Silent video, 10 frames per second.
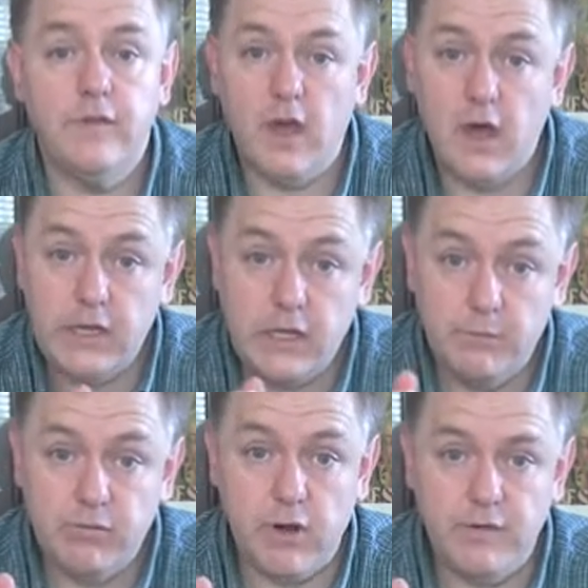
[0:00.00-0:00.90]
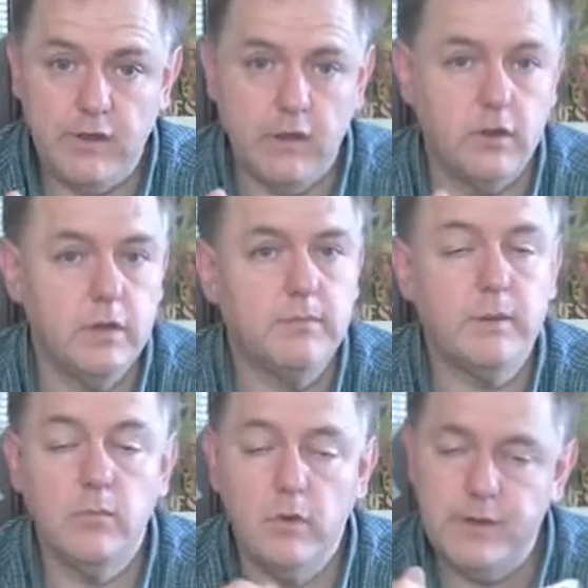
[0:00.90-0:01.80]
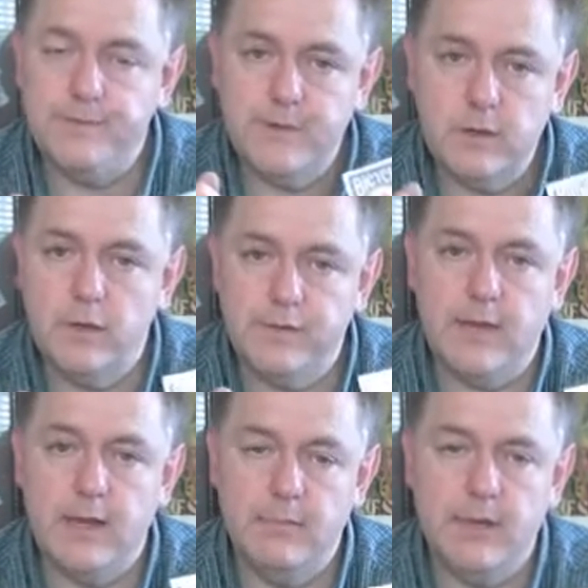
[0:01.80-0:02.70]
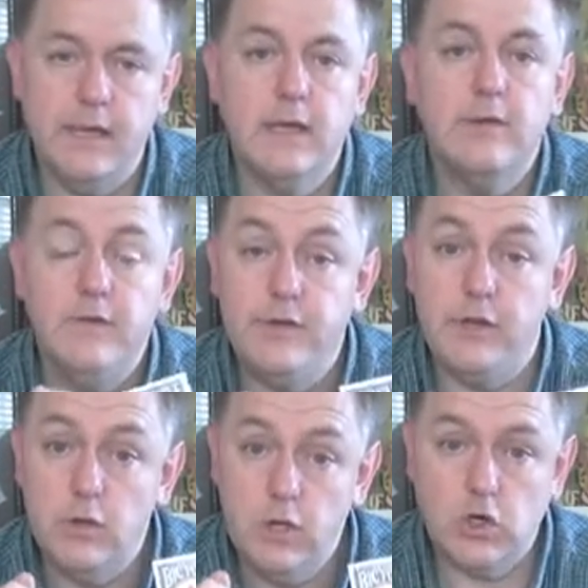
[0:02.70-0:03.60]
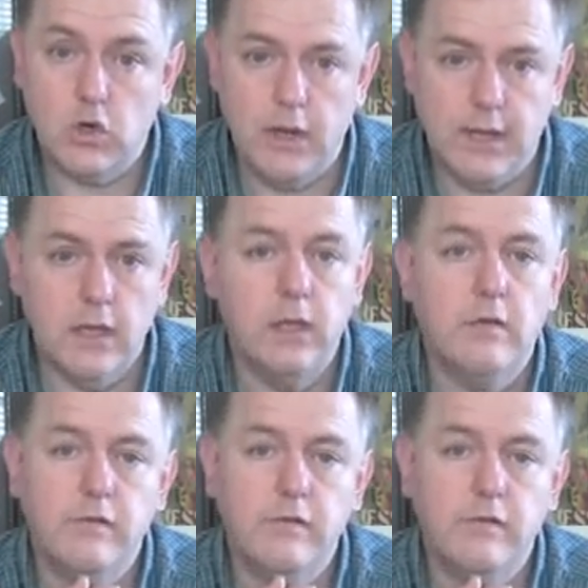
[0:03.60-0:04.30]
the harder you're pressing on them, the more difficult it's going to be to do the trick.